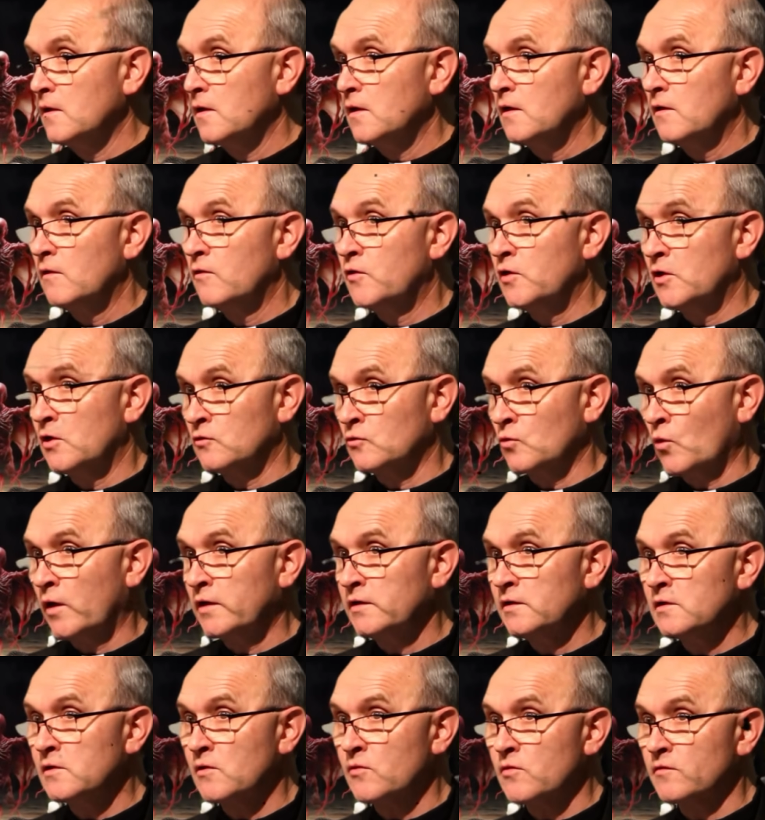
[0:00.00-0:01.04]
One night she
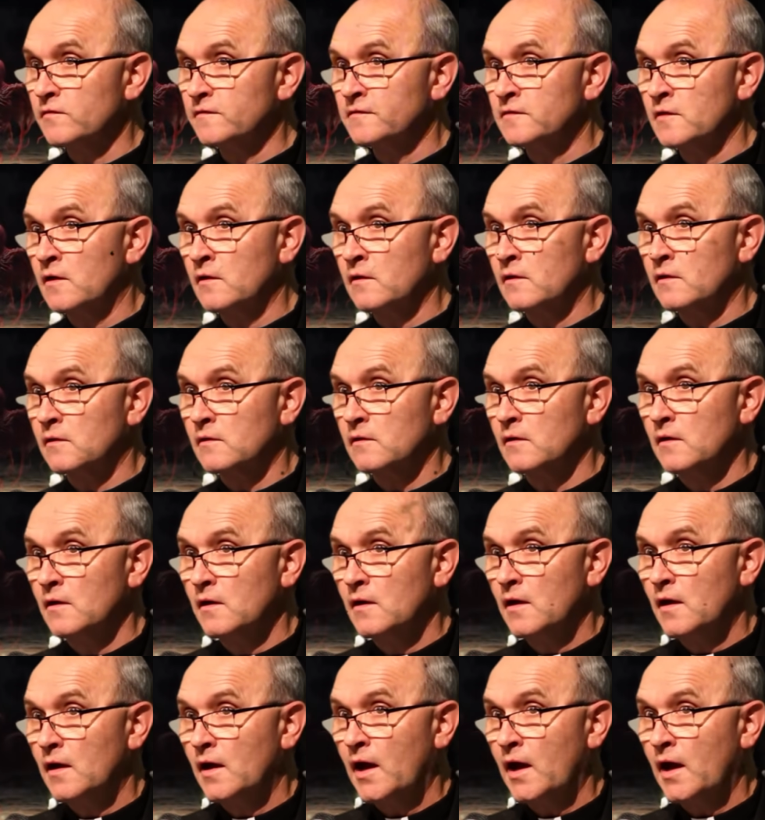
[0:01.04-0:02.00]
found Robbie standing in